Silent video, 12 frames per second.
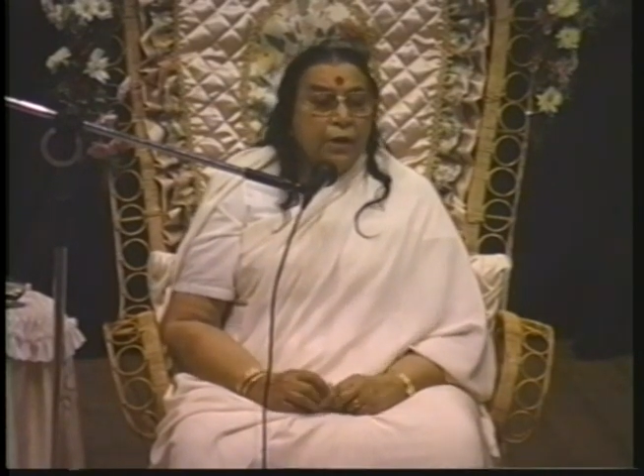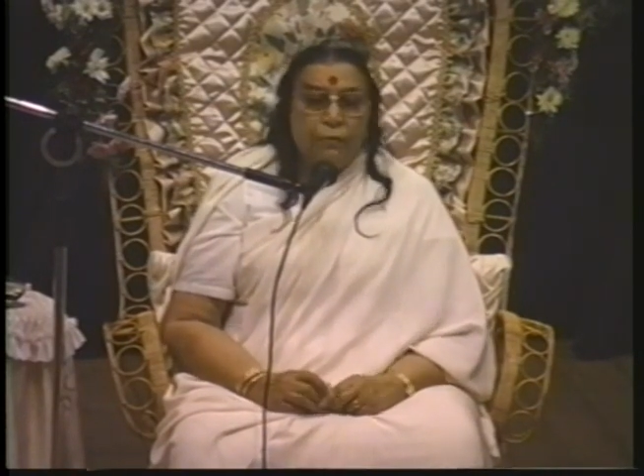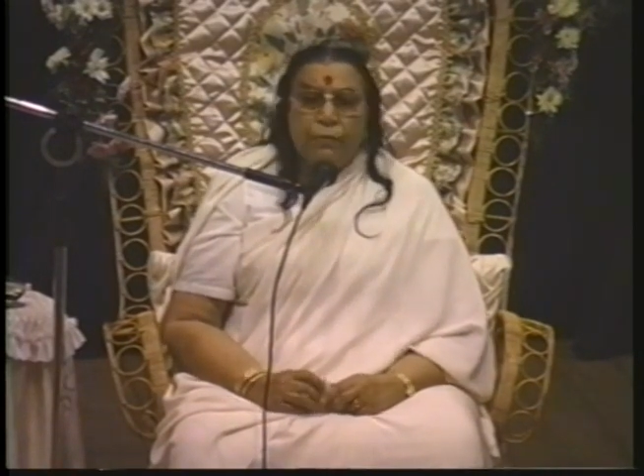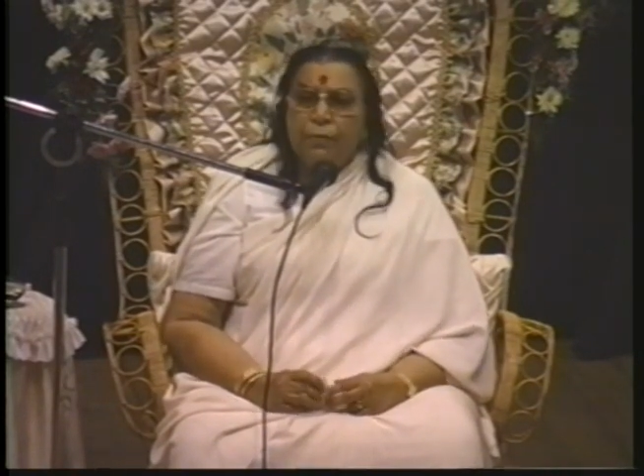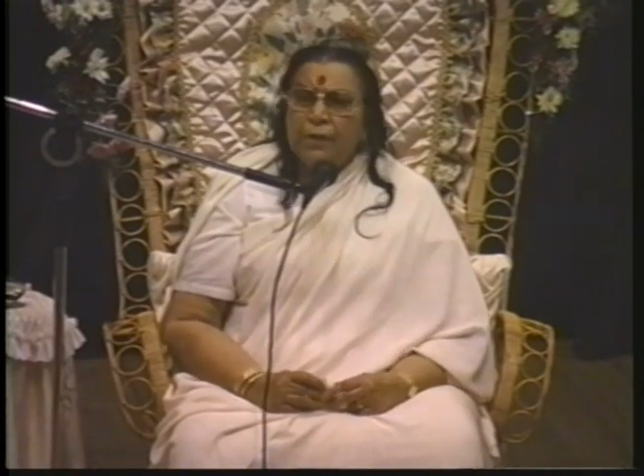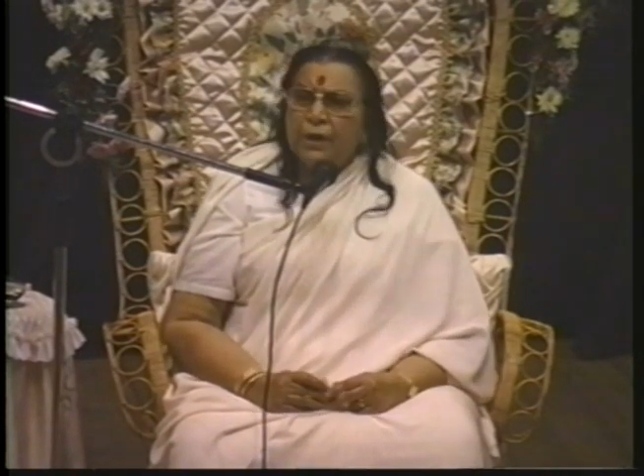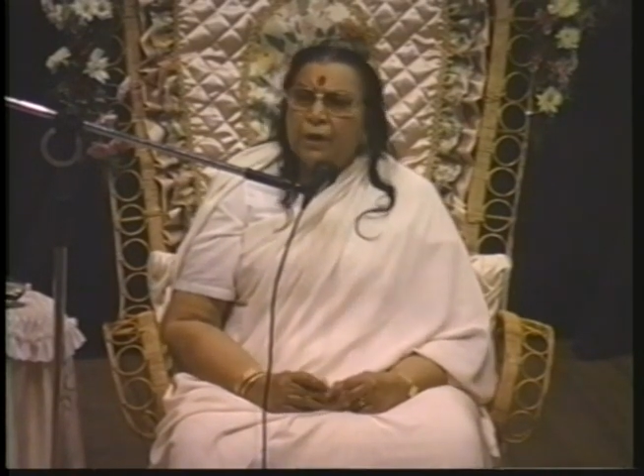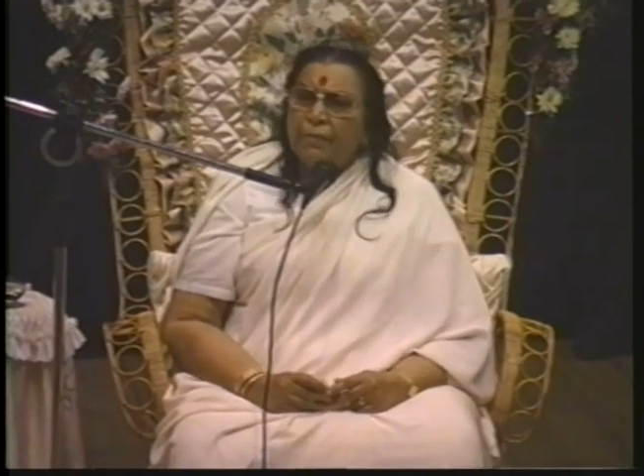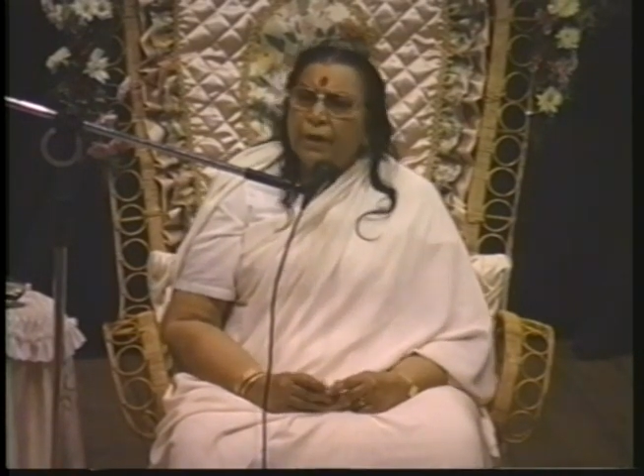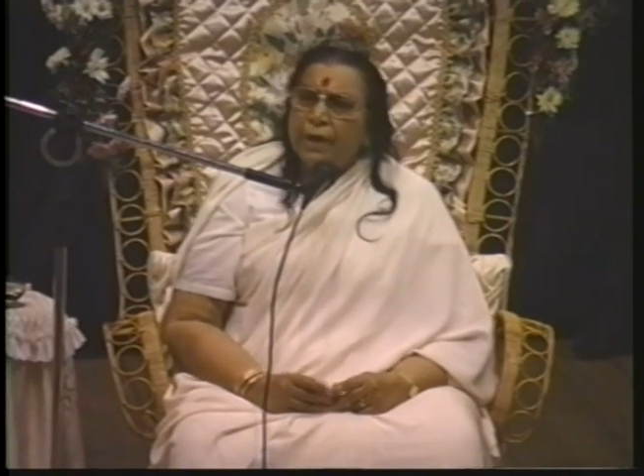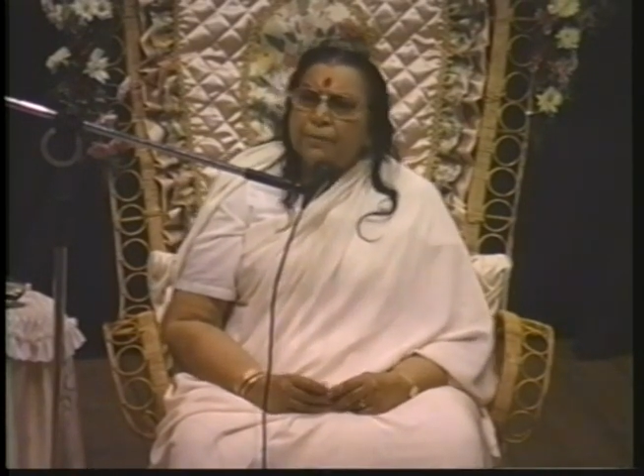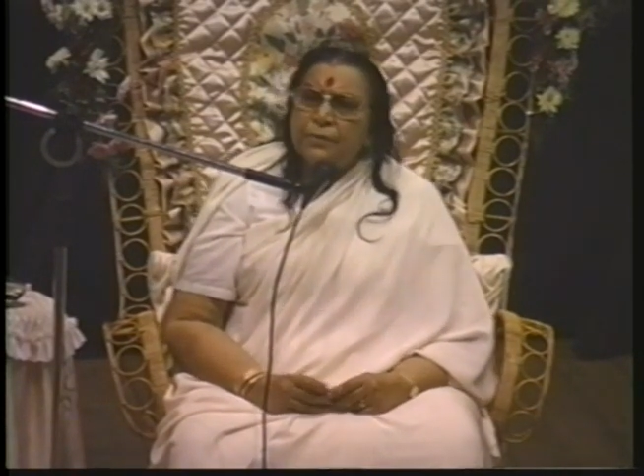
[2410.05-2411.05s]
we become
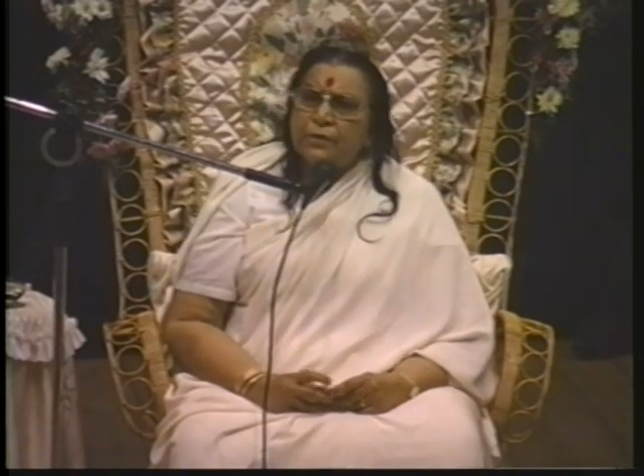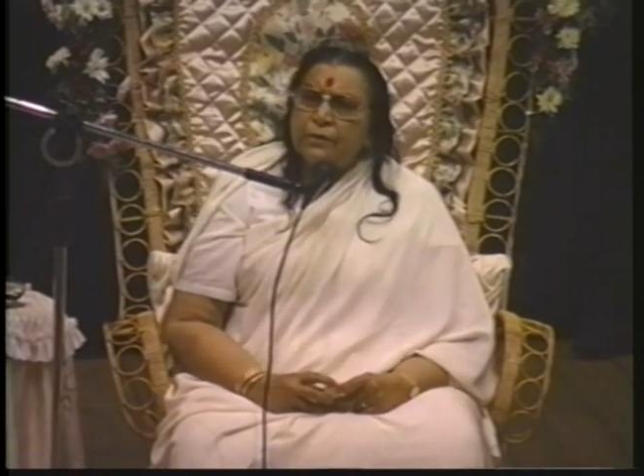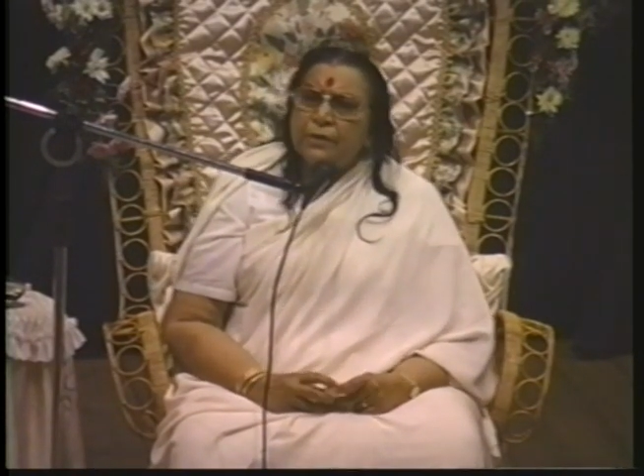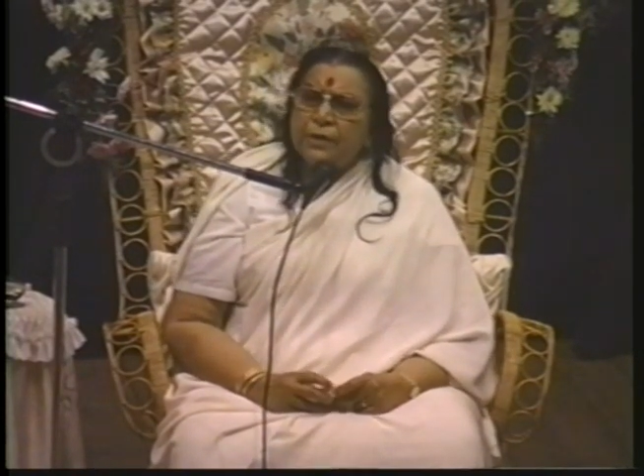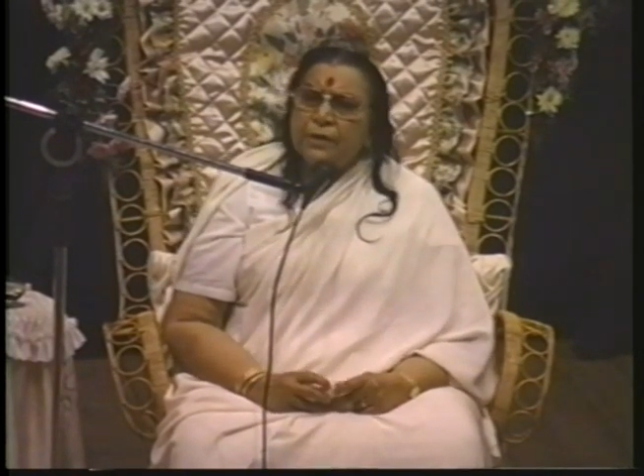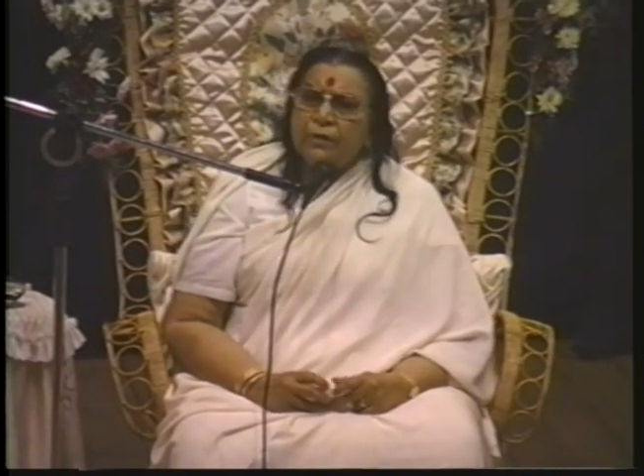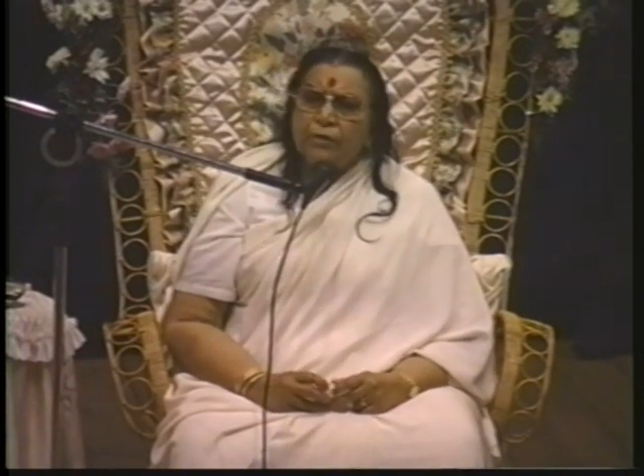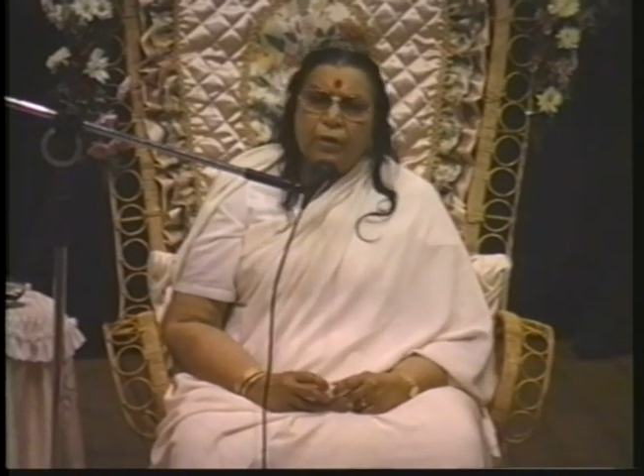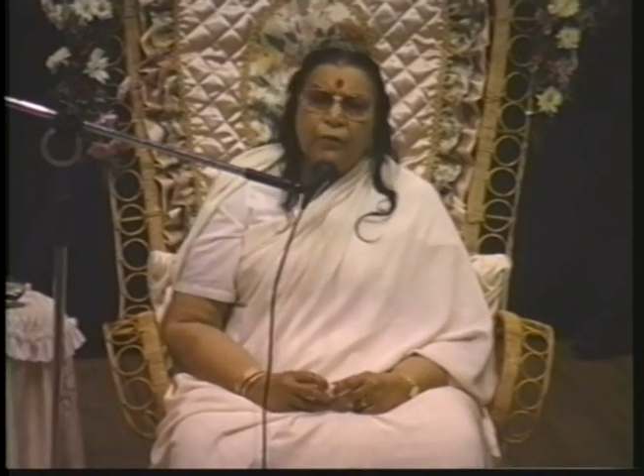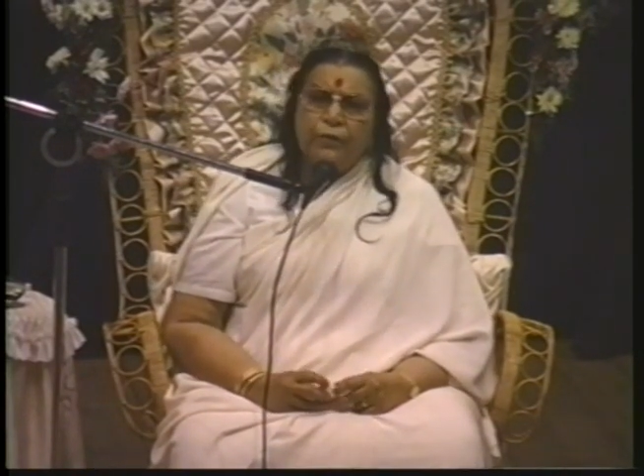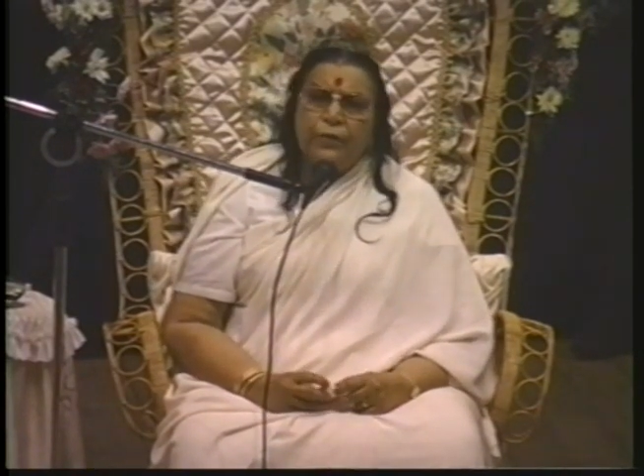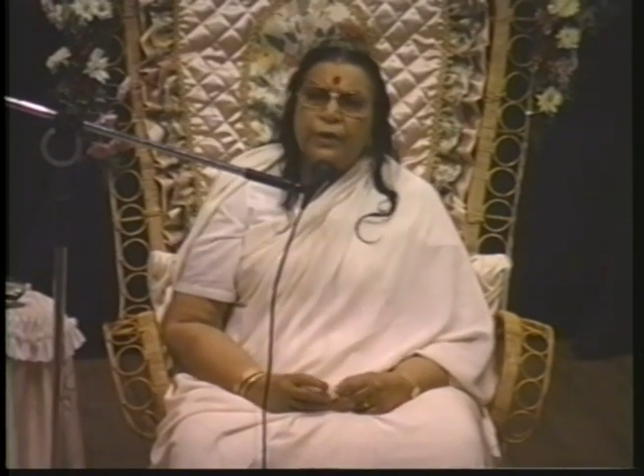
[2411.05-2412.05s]
absolutely
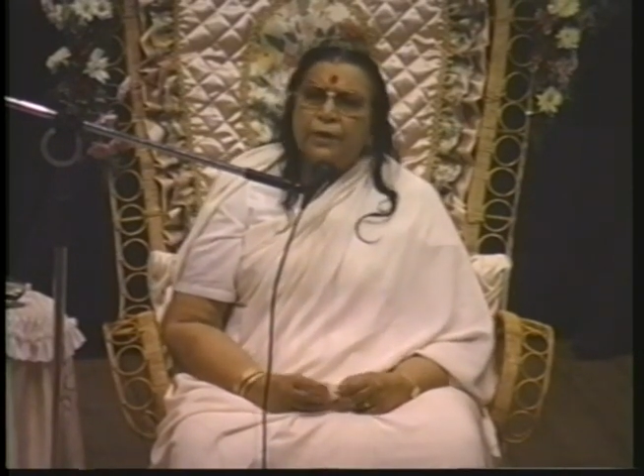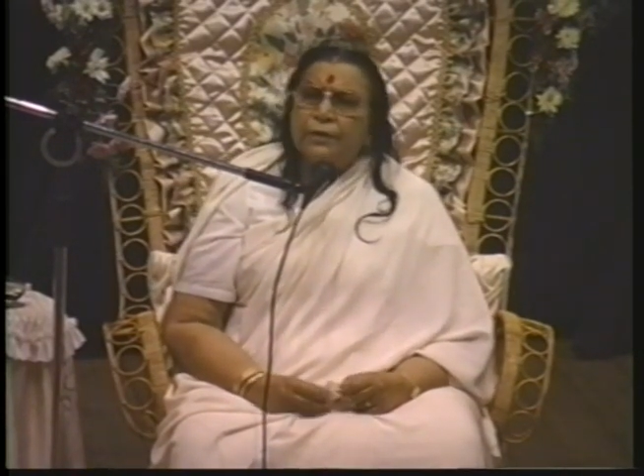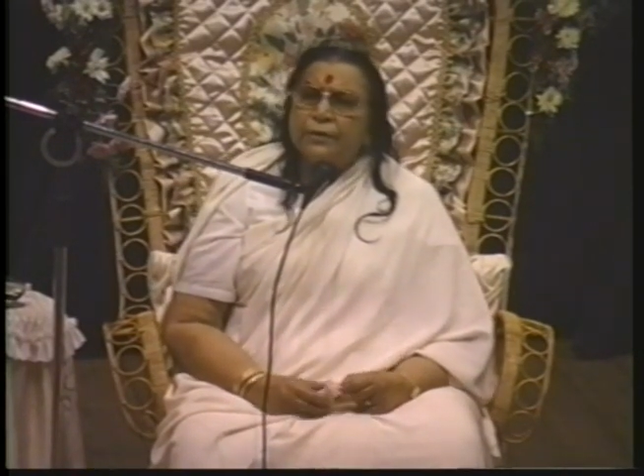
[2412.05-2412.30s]
confident.